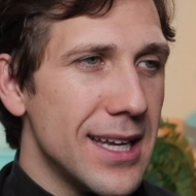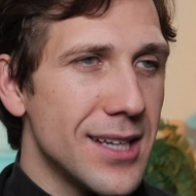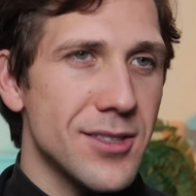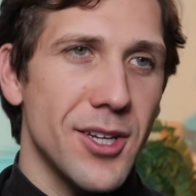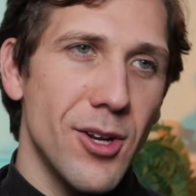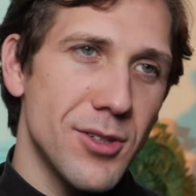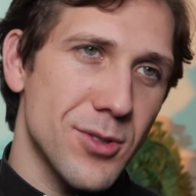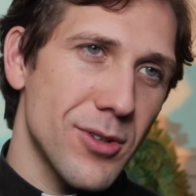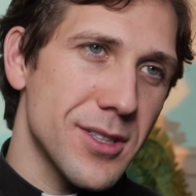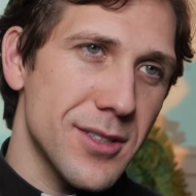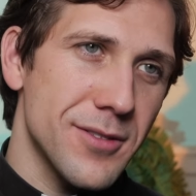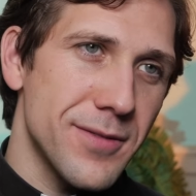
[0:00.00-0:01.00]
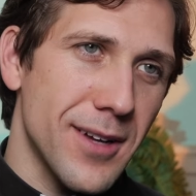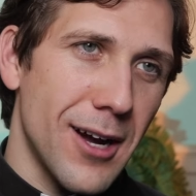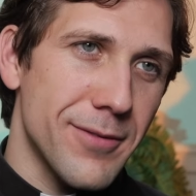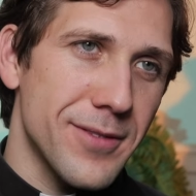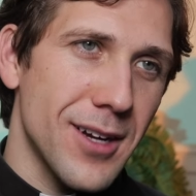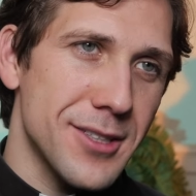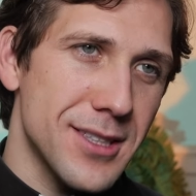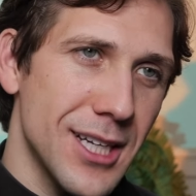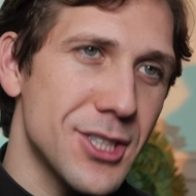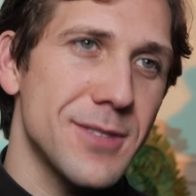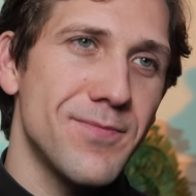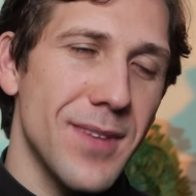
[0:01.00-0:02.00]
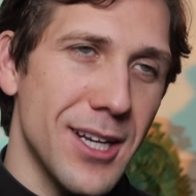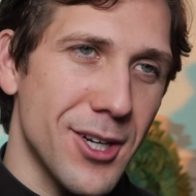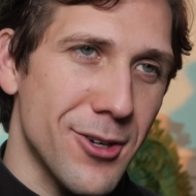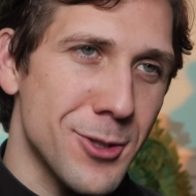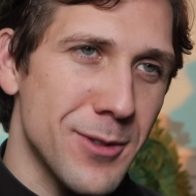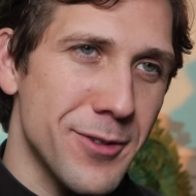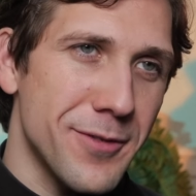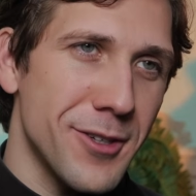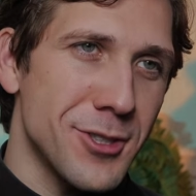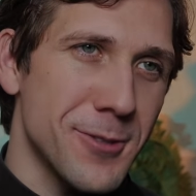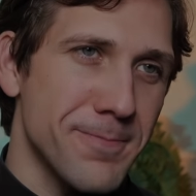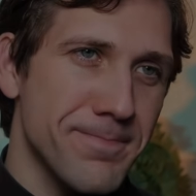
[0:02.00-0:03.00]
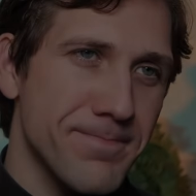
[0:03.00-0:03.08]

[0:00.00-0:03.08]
is a huge source of consolation and encouragement for the future.